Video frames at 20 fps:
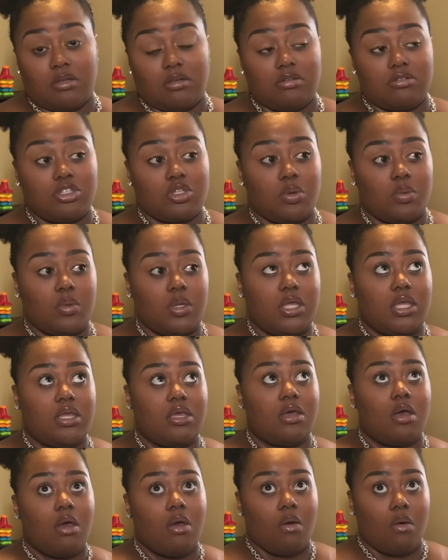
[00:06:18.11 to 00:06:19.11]
So we
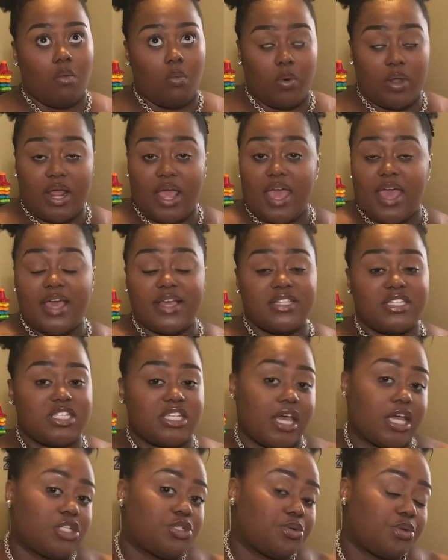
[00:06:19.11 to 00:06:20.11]
went ahead,
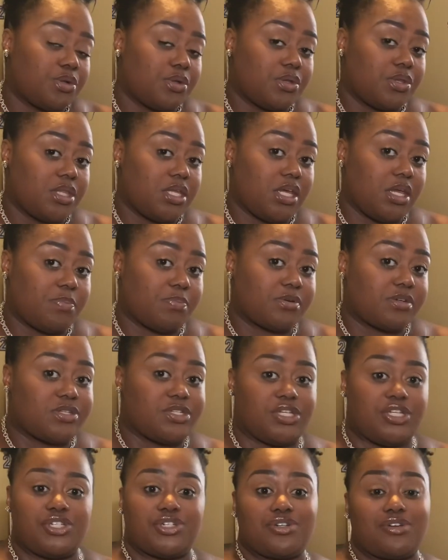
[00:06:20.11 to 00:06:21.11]
scheduled the
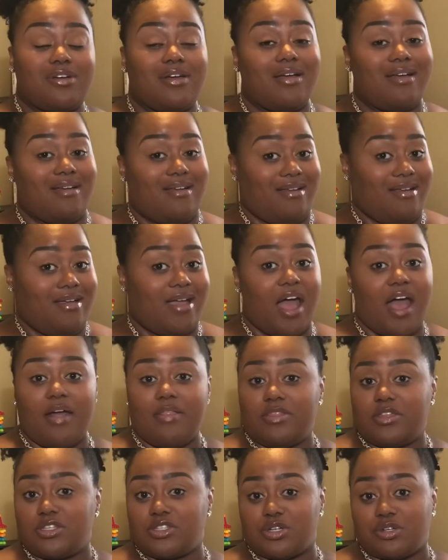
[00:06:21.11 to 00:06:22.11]
procedure, got
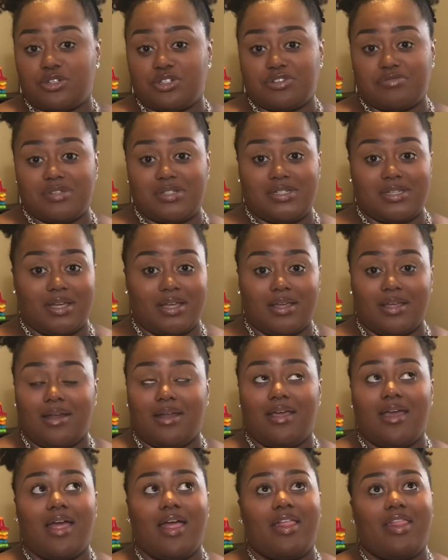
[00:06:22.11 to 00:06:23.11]
the surgery done.